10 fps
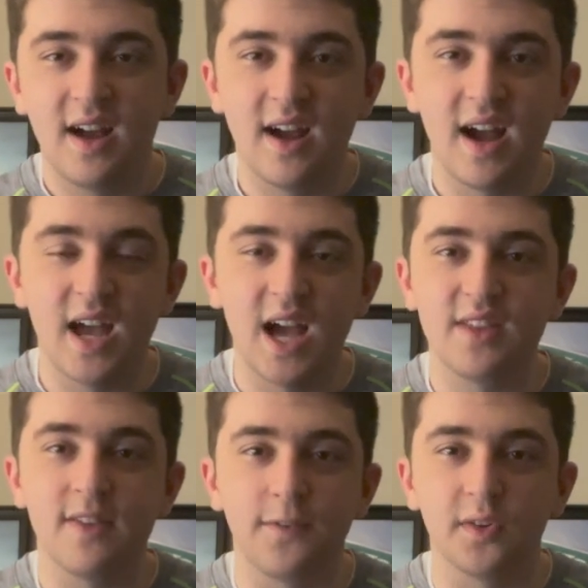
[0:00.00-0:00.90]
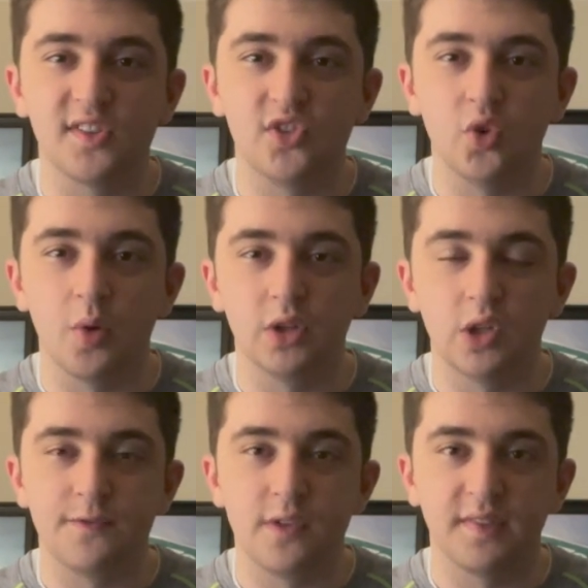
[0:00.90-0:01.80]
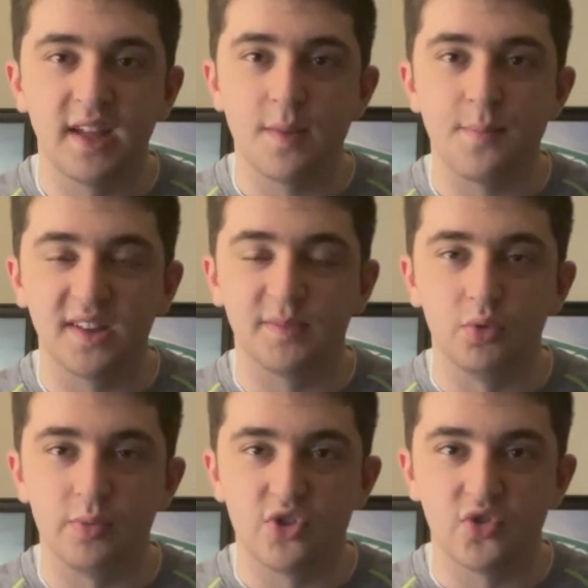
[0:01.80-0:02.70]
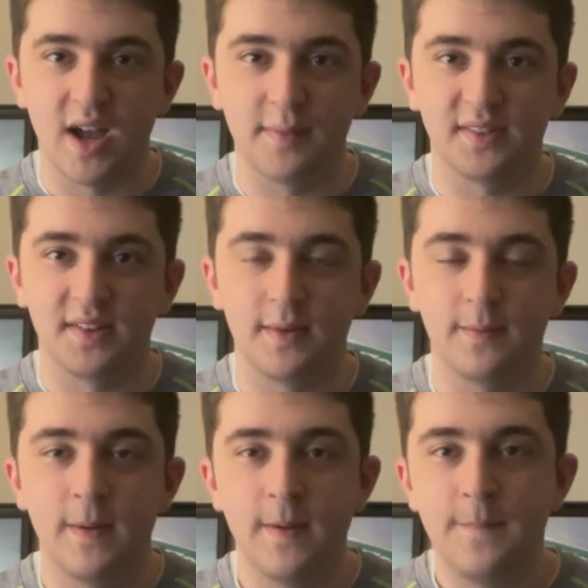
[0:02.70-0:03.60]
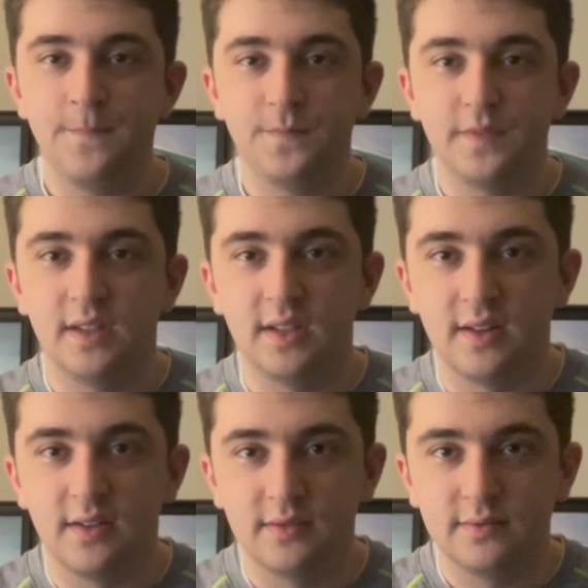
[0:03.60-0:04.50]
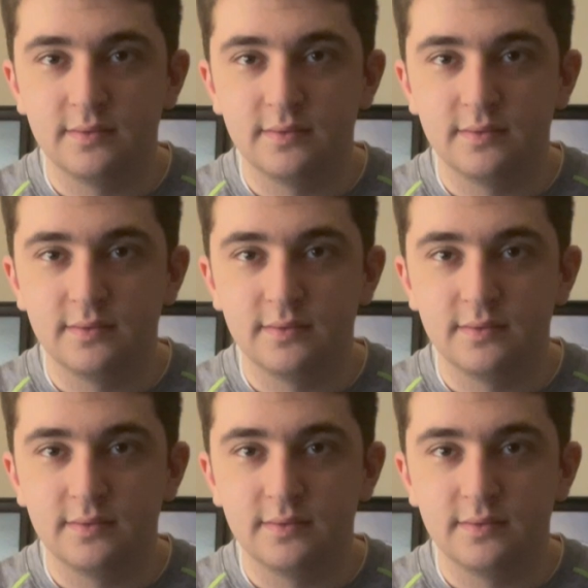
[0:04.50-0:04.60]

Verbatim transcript: I, I think the first two Home Alone films had the best booby traps and you know